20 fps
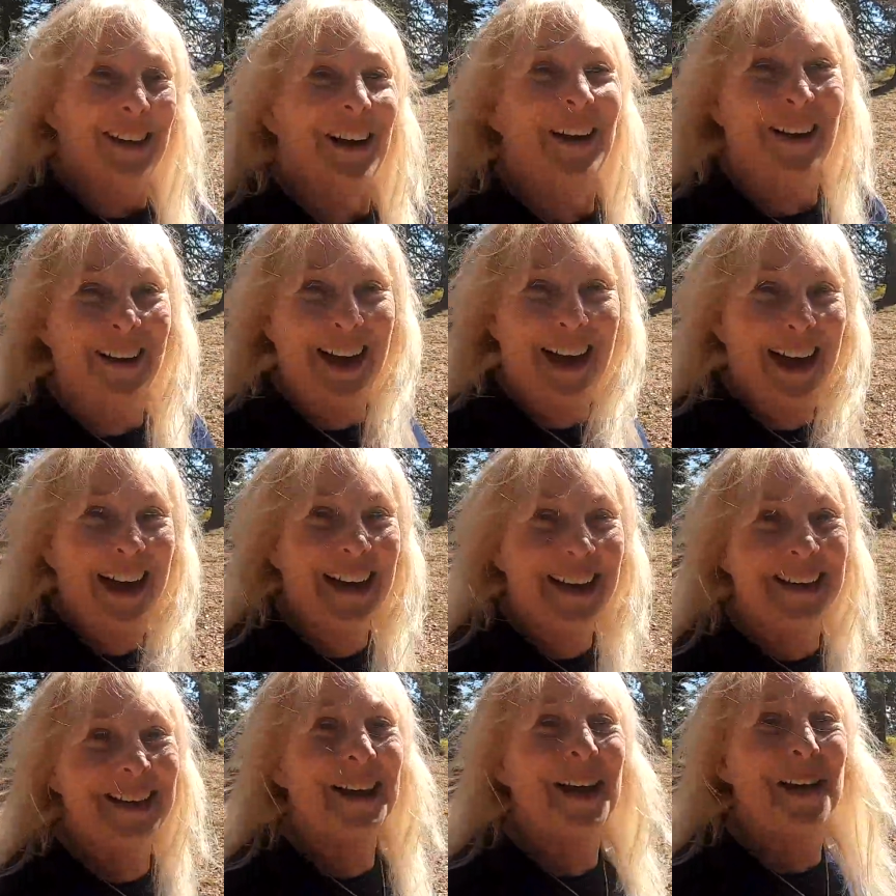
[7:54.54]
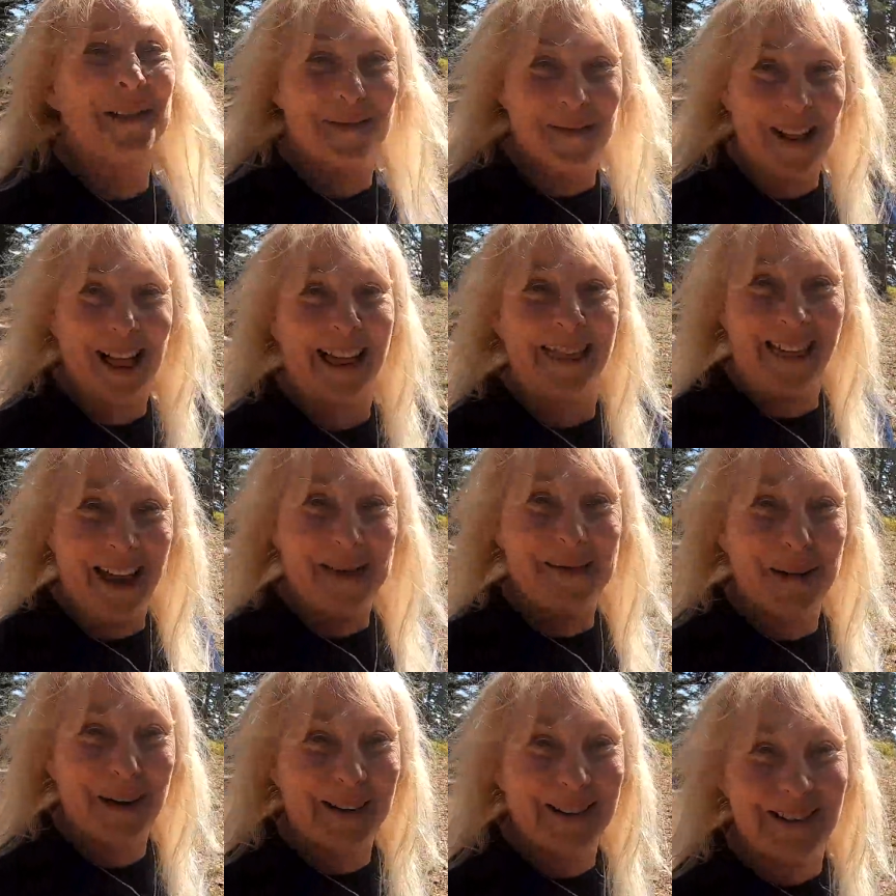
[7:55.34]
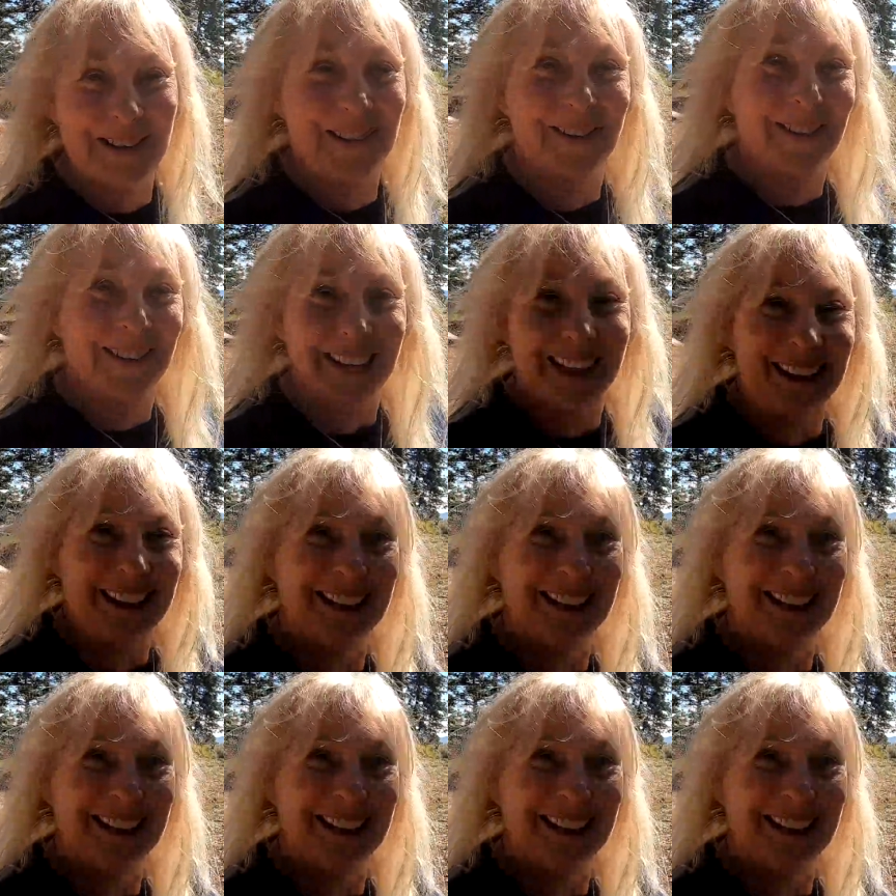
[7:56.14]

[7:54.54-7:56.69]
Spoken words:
Okay, I'm glad that part's over.